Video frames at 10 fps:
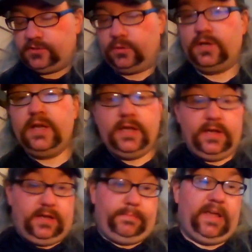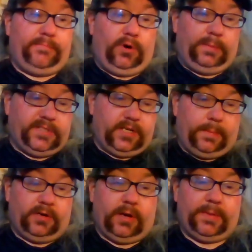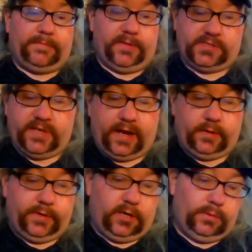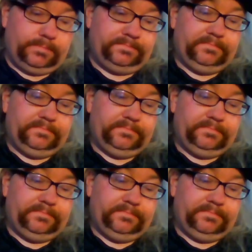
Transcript: So may have more update coming up after this. And yeah, here we go.